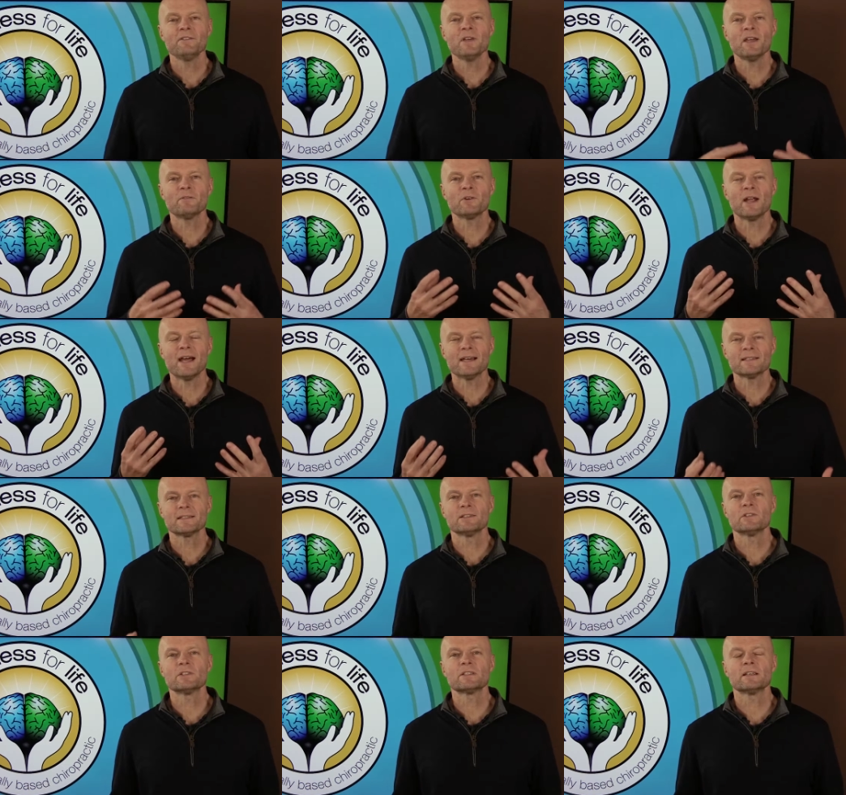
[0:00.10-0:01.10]
you ever
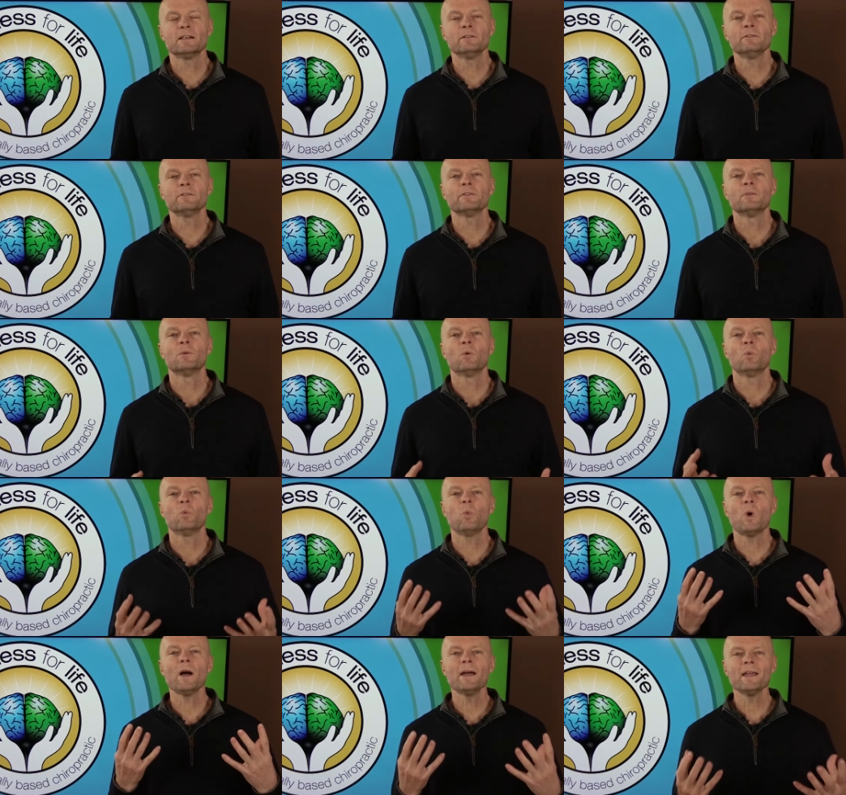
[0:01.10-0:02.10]
asked yourself,
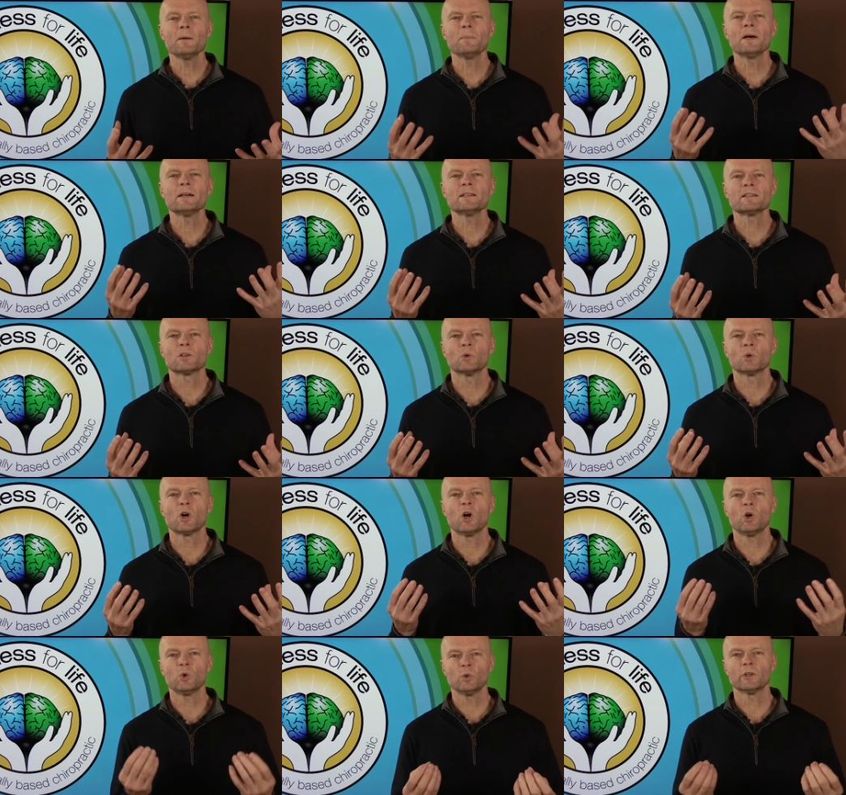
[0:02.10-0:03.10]
why am I so
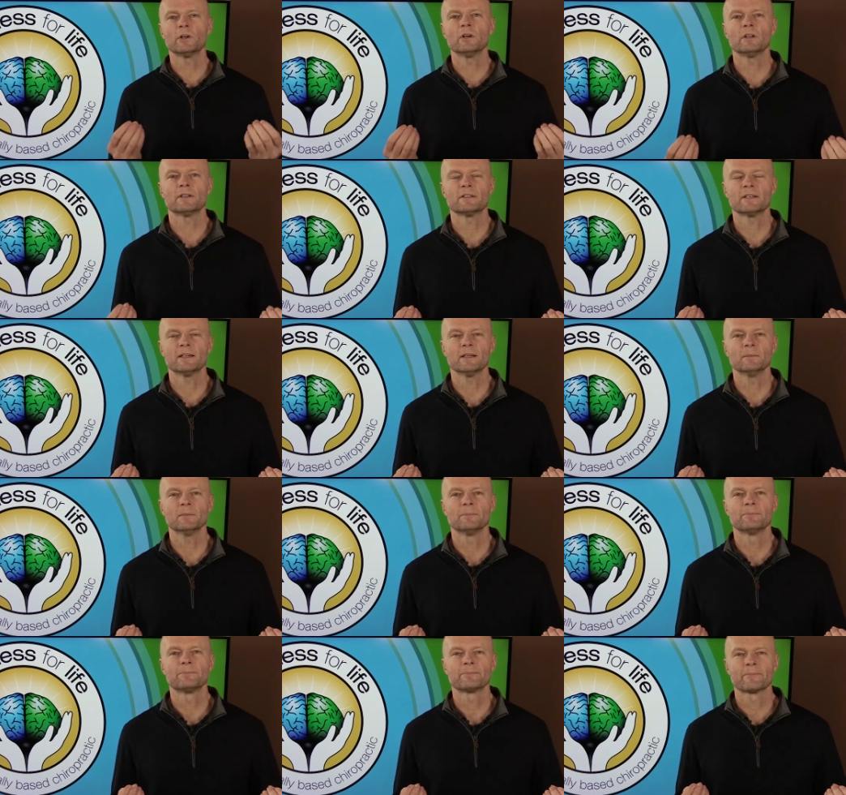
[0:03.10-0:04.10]
cold all the time?
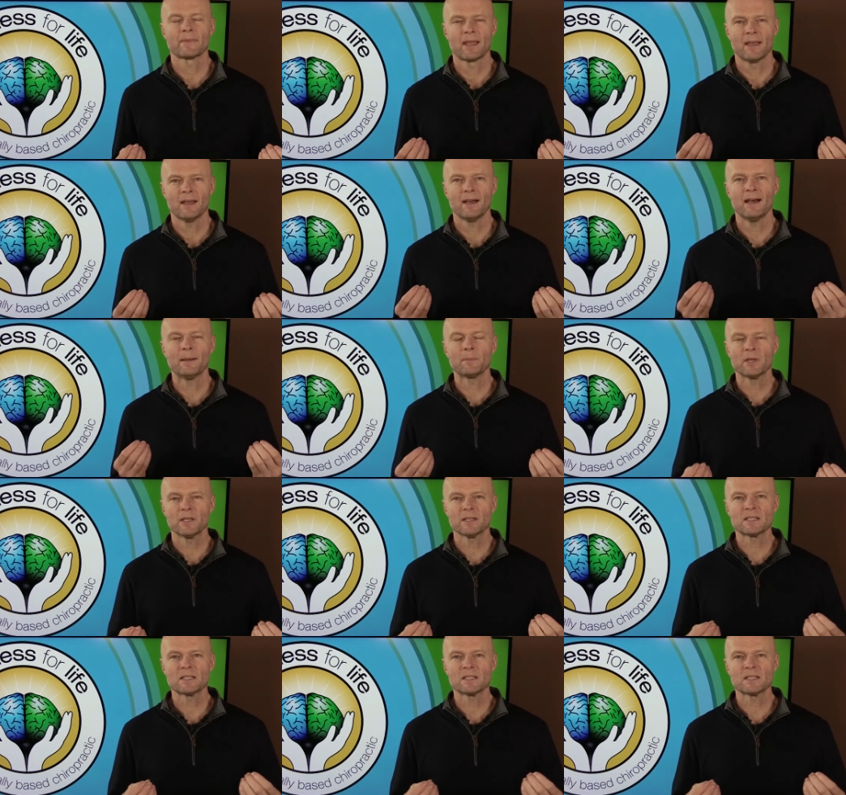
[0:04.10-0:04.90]
I'm going to